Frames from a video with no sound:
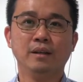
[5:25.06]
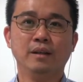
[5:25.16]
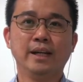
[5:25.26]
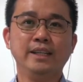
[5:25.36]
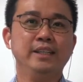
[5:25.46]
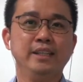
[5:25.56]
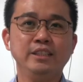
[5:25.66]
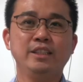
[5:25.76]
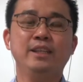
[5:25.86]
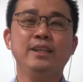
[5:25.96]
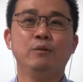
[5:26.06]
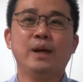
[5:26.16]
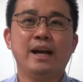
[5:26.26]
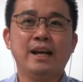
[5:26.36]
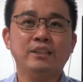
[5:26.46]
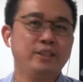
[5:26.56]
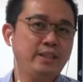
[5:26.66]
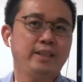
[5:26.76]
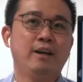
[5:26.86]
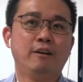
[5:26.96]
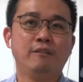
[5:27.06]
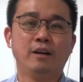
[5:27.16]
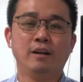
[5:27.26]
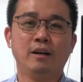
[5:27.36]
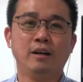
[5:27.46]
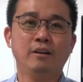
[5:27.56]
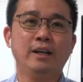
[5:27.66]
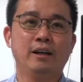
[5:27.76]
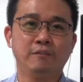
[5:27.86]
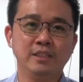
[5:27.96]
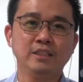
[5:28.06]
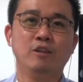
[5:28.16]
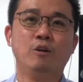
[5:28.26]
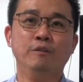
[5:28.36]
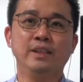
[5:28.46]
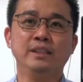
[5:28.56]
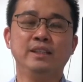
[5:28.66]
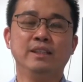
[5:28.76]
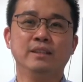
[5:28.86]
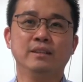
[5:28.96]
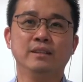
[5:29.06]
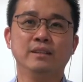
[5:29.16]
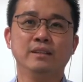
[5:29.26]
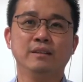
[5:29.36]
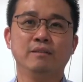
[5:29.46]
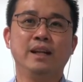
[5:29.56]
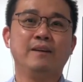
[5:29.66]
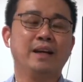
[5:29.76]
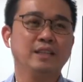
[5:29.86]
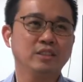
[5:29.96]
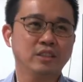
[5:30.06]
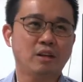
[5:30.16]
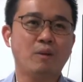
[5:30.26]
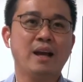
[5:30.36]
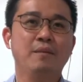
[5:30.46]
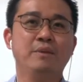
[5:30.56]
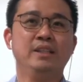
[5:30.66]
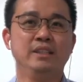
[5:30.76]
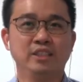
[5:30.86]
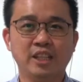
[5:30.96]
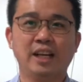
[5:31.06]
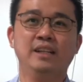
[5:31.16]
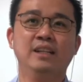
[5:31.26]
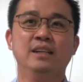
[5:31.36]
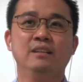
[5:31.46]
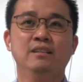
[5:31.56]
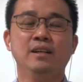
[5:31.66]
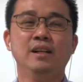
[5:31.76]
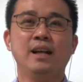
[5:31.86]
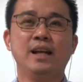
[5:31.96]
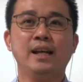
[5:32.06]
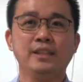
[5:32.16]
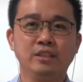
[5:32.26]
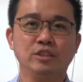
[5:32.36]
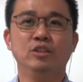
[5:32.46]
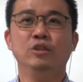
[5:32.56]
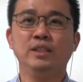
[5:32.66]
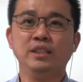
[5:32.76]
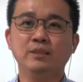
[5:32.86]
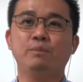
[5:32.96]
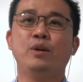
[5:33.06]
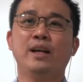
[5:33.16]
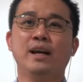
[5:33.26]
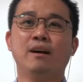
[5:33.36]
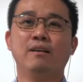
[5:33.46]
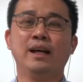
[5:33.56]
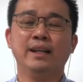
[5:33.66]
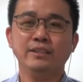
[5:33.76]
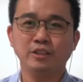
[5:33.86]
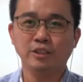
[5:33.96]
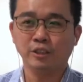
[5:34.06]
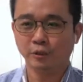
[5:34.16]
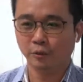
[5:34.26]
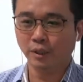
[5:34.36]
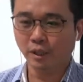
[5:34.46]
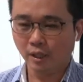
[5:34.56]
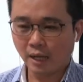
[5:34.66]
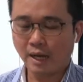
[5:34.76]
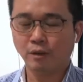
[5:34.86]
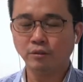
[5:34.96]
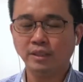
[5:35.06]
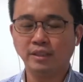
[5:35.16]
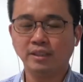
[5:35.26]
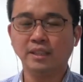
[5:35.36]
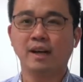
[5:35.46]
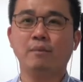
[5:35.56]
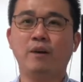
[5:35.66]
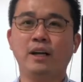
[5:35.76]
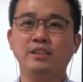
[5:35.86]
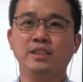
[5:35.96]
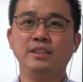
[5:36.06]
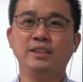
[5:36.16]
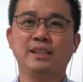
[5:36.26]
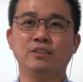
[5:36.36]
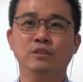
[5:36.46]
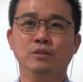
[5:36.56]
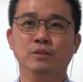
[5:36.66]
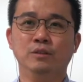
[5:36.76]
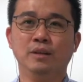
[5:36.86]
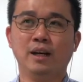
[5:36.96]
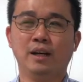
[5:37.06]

Okay, initially when I actually hear of this COVID thing, when I saw what happened in China, and then it slowly spread out, and then still how Singapore actually starts to